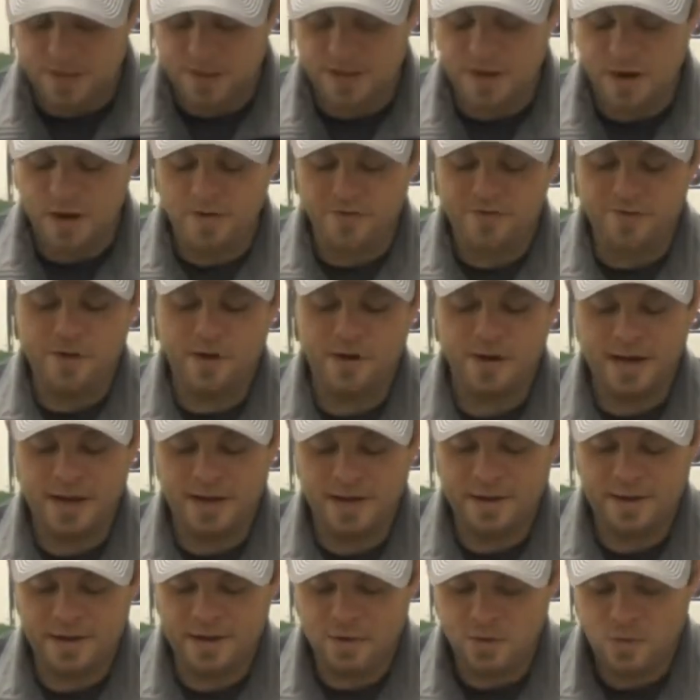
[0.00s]
you know, if you're
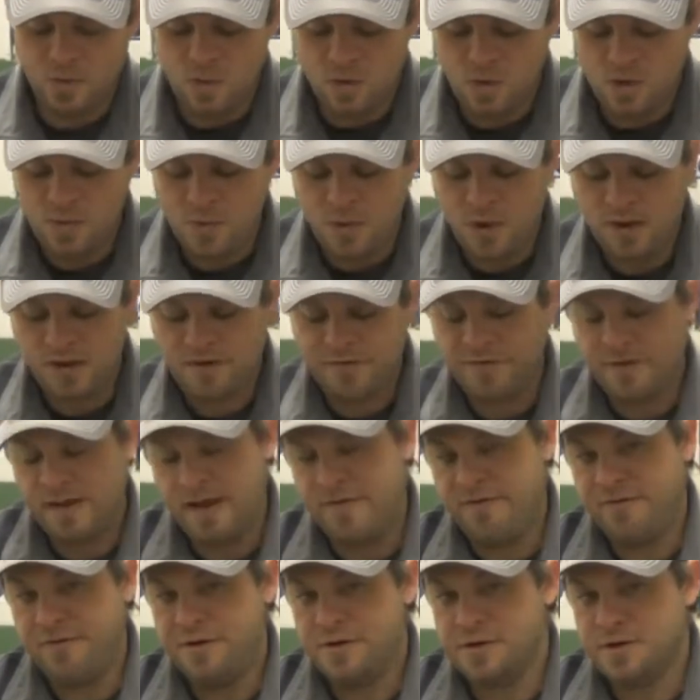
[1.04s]
getting into warm water
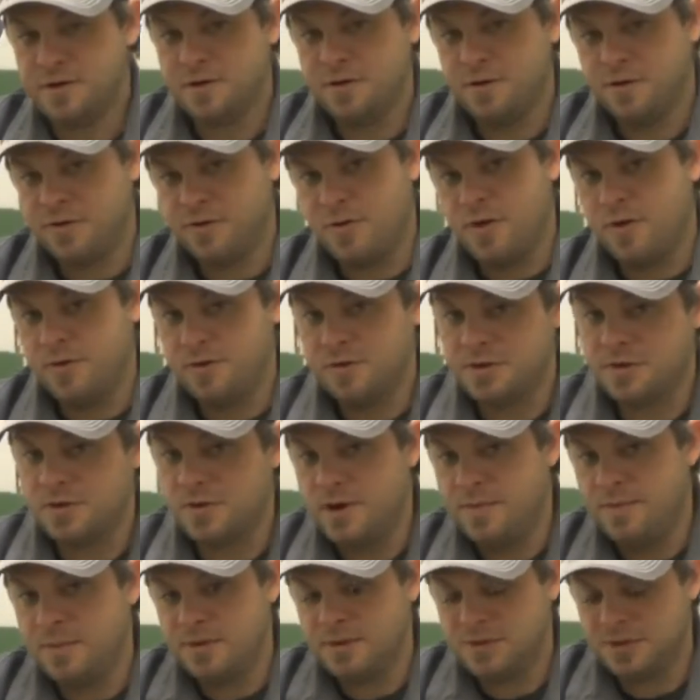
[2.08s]
fly fishing or throwing
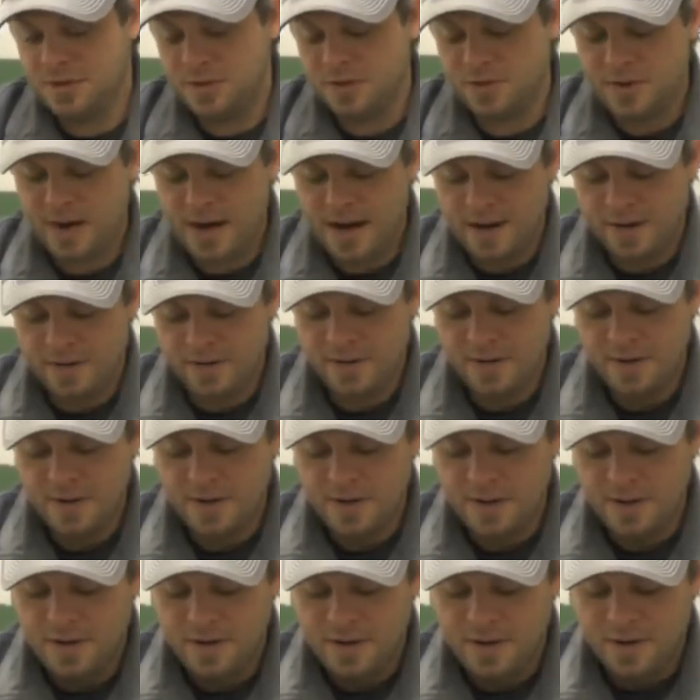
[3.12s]
streamers to trout,
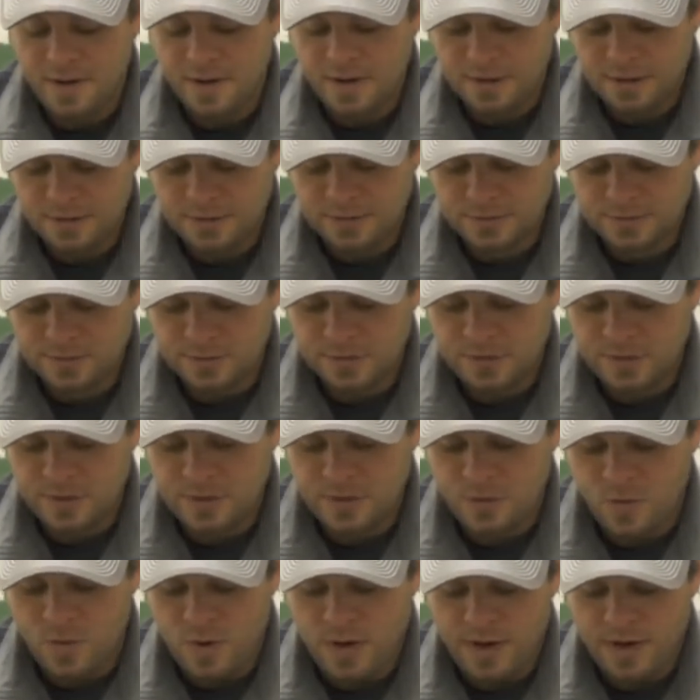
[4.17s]

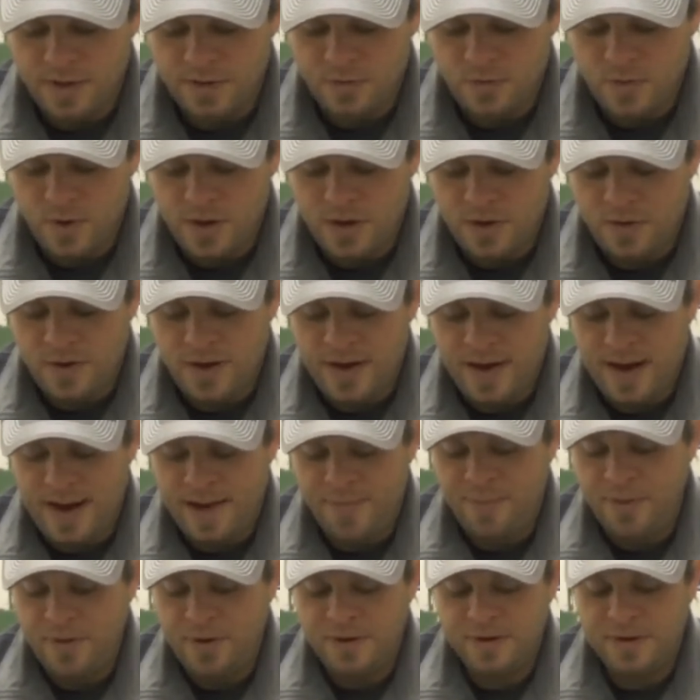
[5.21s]
what'll
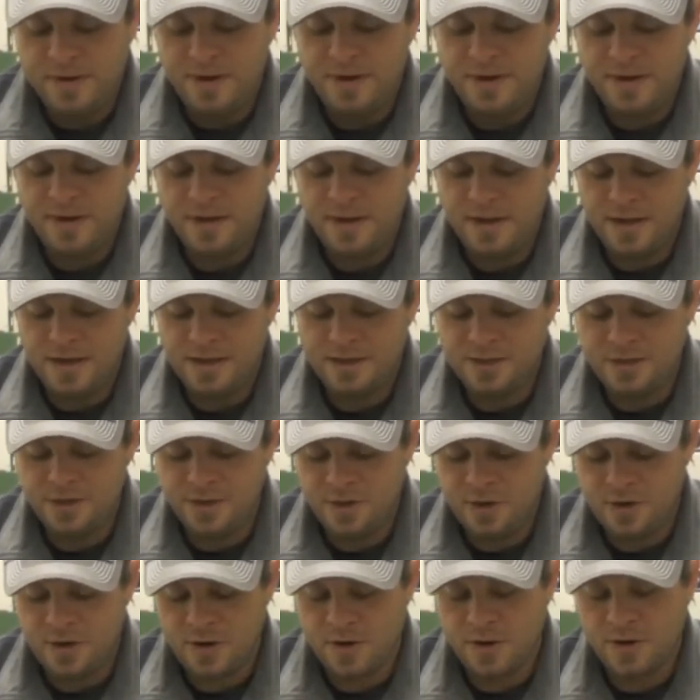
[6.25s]
happen is
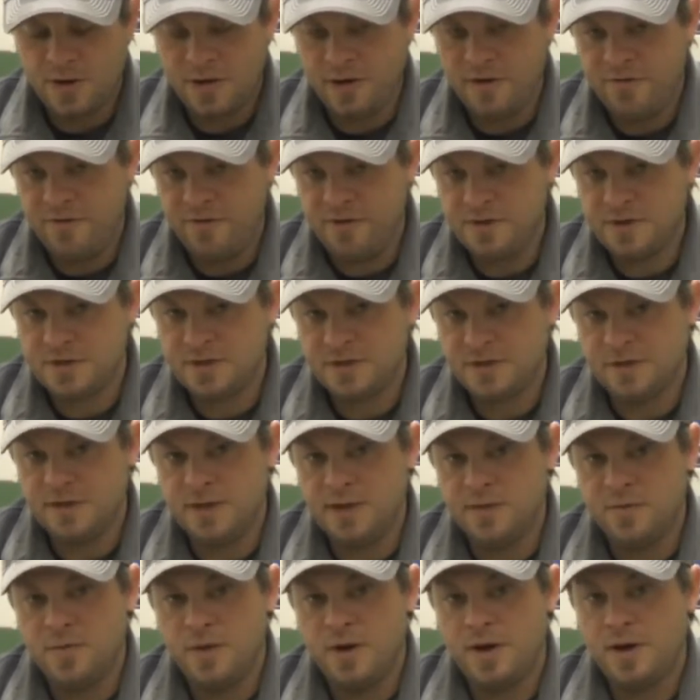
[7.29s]
you're going to
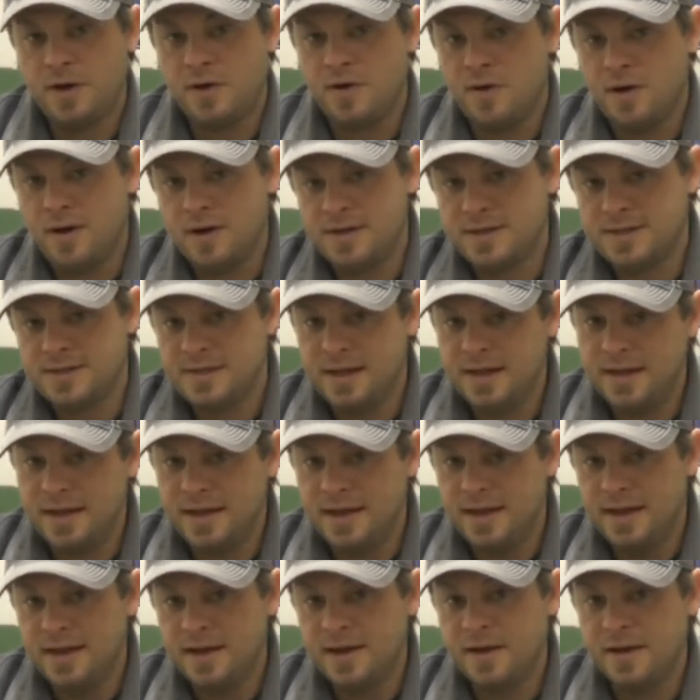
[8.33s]
eventually run across
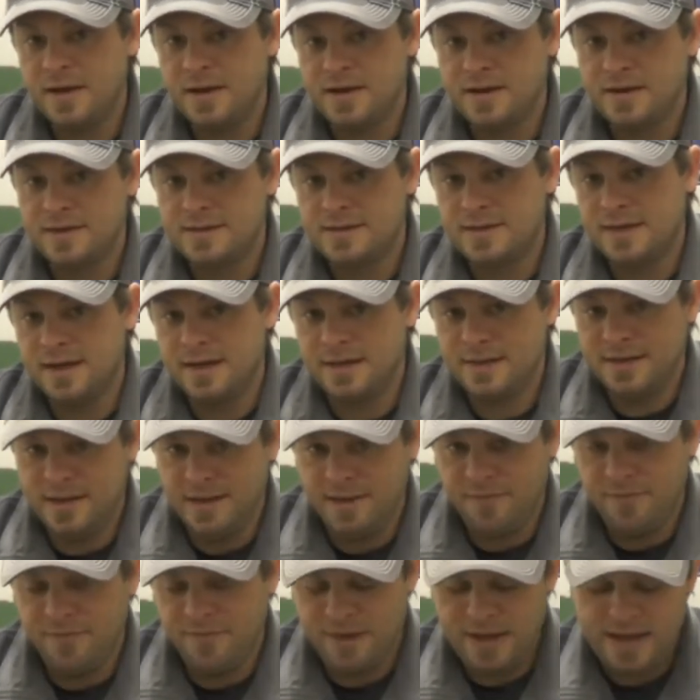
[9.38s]
sinking and sink
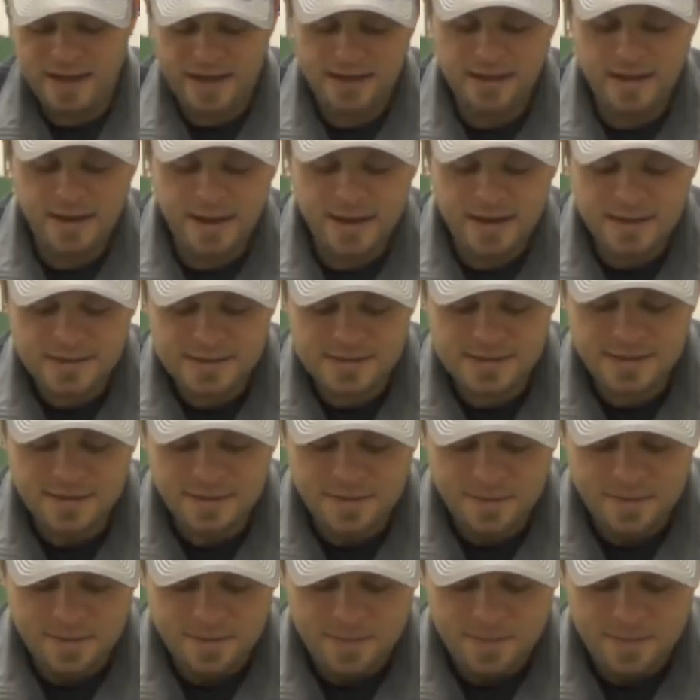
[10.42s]
tip fly lines.